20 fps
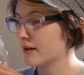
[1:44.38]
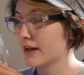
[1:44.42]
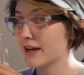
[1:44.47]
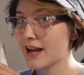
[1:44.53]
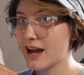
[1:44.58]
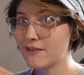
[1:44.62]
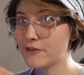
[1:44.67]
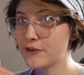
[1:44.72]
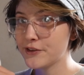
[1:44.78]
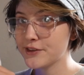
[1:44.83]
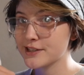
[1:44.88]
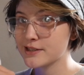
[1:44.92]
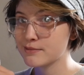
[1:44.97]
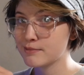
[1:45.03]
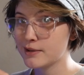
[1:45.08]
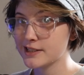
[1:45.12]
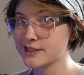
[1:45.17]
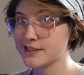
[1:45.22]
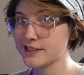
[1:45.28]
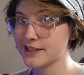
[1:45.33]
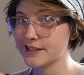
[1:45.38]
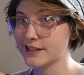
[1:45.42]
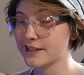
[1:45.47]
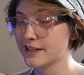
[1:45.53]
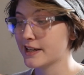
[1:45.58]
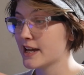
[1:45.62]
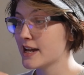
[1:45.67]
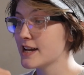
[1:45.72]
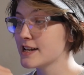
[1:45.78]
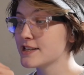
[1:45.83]
I have all this muslin.
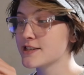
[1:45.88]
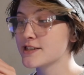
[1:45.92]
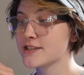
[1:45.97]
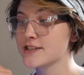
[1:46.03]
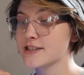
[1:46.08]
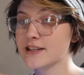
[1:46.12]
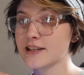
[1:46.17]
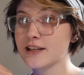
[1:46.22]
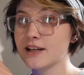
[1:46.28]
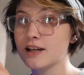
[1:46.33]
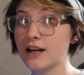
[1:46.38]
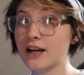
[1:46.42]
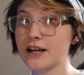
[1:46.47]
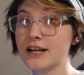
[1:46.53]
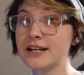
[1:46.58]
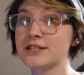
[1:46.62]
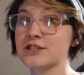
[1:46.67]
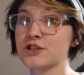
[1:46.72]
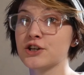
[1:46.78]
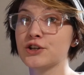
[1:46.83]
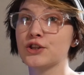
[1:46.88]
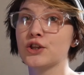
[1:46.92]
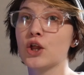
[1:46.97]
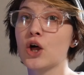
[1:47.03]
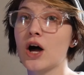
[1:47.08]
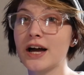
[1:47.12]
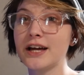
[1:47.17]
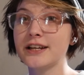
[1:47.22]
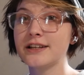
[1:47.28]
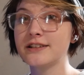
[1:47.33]
It's a
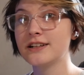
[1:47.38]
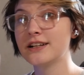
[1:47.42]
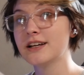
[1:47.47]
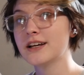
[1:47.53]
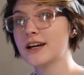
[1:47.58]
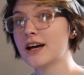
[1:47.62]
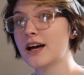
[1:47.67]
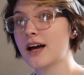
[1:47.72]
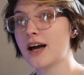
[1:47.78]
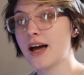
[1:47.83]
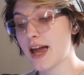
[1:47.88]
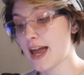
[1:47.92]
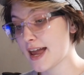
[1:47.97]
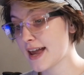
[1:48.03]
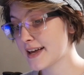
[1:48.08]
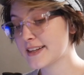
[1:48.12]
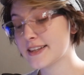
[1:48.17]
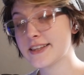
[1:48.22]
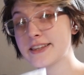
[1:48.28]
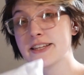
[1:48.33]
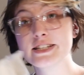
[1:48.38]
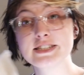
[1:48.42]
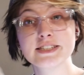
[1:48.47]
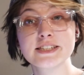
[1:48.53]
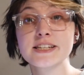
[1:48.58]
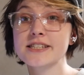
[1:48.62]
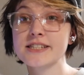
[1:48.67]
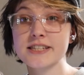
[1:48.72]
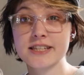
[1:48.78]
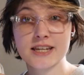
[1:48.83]
lot and this
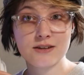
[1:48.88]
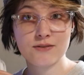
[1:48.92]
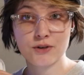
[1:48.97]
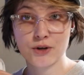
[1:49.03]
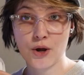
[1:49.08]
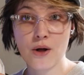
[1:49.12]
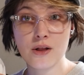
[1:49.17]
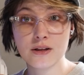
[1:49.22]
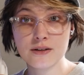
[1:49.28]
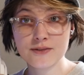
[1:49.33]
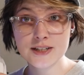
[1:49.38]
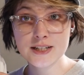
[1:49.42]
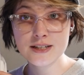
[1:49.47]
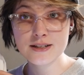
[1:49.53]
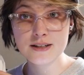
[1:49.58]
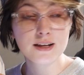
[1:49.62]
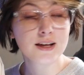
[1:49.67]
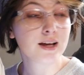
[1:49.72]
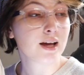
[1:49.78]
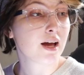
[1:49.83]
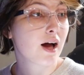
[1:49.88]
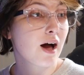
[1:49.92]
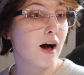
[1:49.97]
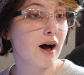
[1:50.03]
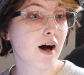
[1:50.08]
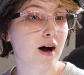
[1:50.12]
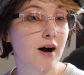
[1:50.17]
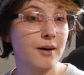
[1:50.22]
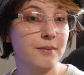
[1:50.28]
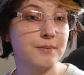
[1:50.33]
isn't even all of it.
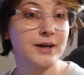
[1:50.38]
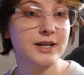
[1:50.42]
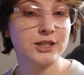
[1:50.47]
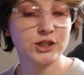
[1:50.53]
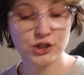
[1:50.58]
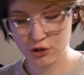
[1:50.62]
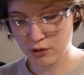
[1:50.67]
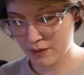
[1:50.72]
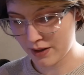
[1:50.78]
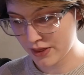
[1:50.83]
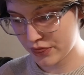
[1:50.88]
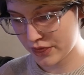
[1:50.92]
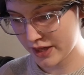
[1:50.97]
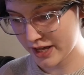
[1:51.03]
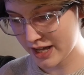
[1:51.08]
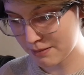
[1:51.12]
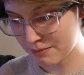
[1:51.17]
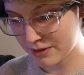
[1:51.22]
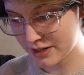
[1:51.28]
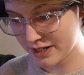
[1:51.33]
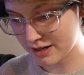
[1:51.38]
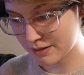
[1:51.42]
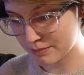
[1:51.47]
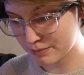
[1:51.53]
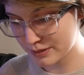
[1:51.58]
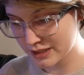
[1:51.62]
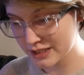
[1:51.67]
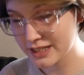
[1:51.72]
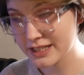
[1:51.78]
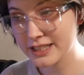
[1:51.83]
And so I think I'm gonna
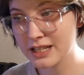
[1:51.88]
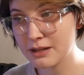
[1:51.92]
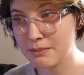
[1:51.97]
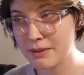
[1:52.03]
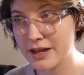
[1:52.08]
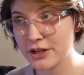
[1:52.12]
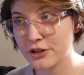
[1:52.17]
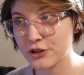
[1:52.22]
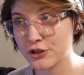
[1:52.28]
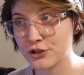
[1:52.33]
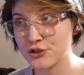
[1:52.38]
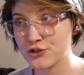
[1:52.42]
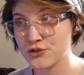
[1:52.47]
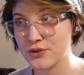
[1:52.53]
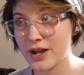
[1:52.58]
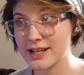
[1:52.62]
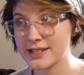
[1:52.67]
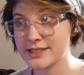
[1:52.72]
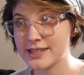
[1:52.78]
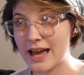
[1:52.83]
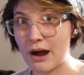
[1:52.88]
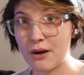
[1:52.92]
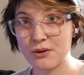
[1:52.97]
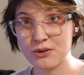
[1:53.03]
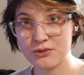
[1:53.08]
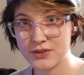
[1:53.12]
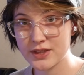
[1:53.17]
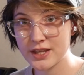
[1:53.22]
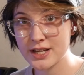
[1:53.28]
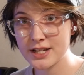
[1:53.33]
completely make her dress out
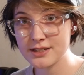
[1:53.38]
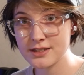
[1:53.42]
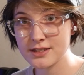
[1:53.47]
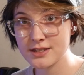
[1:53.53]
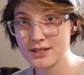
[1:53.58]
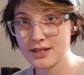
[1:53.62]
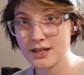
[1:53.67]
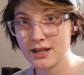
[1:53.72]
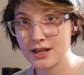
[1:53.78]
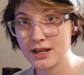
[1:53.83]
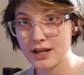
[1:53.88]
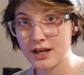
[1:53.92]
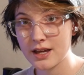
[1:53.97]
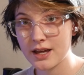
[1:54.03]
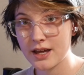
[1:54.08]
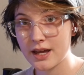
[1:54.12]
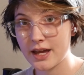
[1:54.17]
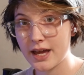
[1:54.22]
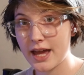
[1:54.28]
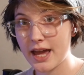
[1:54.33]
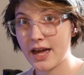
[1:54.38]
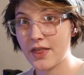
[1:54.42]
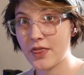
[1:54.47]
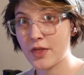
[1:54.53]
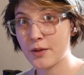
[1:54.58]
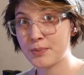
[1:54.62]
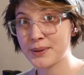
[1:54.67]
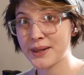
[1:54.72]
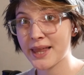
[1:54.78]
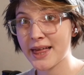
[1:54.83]
of this and
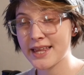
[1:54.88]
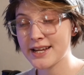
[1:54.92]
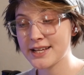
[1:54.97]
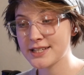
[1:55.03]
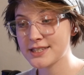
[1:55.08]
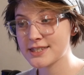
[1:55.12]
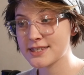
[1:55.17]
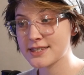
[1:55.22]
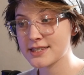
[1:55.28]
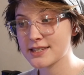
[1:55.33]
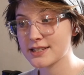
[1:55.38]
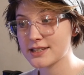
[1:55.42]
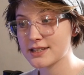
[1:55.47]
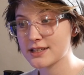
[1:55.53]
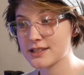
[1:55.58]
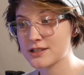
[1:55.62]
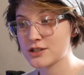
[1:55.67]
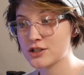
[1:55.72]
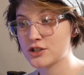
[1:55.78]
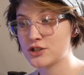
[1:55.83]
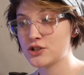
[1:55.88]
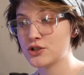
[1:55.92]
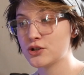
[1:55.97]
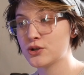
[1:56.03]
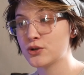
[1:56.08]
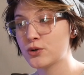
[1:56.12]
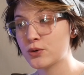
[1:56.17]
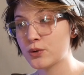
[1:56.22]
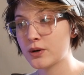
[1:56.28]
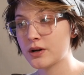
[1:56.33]
the plan is to
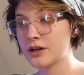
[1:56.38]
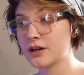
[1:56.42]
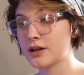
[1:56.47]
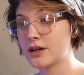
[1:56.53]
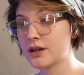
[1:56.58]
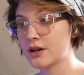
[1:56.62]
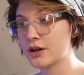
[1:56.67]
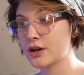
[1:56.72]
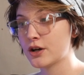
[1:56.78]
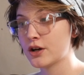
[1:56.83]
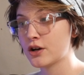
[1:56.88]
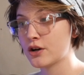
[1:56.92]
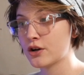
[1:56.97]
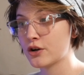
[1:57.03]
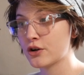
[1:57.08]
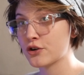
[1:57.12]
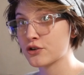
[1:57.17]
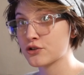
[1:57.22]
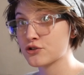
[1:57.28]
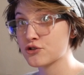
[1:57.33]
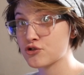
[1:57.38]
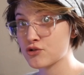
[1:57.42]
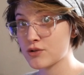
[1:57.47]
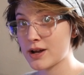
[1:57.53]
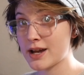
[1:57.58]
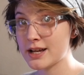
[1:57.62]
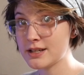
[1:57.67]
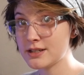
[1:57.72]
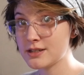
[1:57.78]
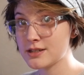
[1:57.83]
do her
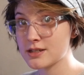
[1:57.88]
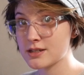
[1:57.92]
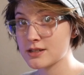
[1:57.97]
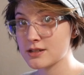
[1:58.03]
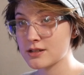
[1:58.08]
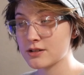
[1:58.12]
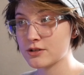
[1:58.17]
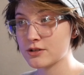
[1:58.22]
dress,